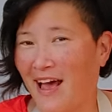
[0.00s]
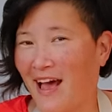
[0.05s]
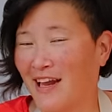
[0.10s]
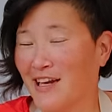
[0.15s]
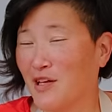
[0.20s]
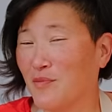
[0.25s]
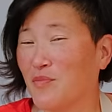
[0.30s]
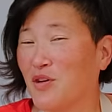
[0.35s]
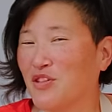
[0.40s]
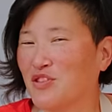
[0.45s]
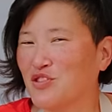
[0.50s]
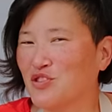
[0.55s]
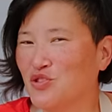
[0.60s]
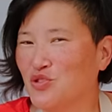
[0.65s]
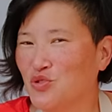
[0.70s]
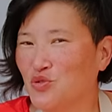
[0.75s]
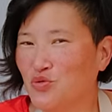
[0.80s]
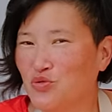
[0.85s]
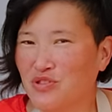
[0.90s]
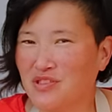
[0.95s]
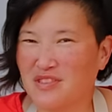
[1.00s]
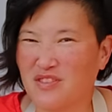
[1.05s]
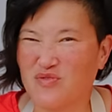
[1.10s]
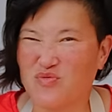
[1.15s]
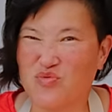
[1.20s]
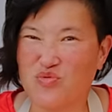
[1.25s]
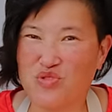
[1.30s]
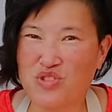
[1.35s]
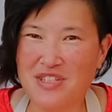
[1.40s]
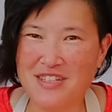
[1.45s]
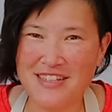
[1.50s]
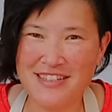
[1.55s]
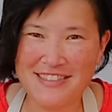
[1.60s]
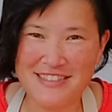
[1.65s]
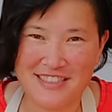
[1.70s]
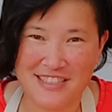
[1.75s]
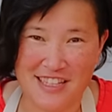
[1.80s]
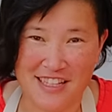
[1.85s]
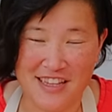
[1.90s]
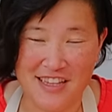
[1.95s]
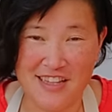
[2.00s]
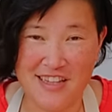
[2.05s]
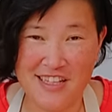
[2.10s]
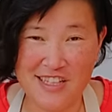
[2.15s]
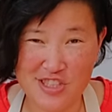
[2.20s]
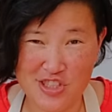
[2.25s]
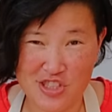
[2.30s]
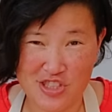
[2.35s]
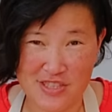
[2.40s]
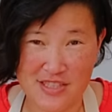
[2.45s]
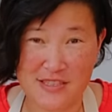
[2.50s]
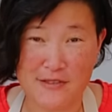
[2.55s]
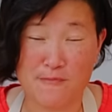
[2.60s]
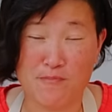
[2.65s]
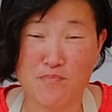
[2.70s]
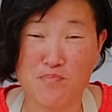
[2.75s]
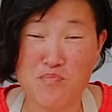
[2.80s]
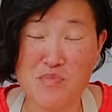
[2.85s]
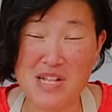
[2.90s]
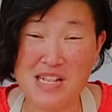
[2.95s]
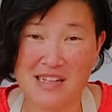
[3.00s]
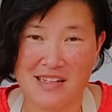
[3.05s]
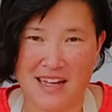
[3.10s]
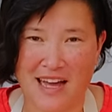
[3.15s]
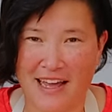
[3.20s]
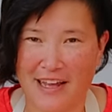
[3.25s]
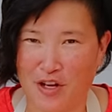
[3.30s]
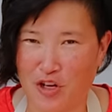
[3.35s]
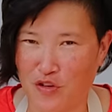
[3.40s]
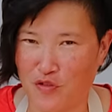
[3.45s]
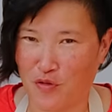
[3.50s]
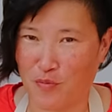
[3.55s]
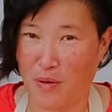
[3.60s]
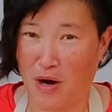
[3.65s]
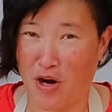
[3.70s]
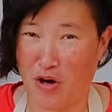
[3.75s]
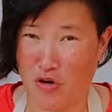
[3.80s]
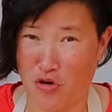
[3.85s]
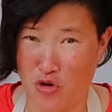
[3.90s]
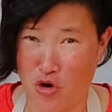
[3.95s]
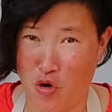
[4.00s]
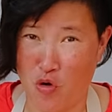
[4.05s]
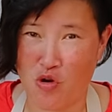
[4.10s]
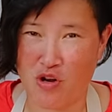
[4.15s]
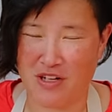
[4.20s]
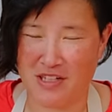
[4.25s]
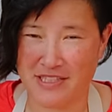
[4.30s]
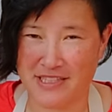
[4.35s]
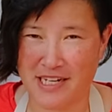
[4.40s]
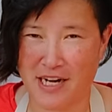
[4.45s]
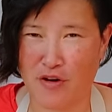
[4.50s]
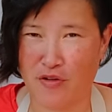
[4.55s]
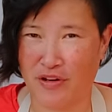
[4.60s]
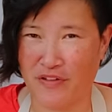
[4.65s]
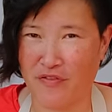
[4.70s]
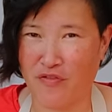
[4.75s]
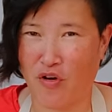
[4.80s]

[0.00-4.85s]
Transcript: and I'm gonna use the really delicious milk I got from our local dairy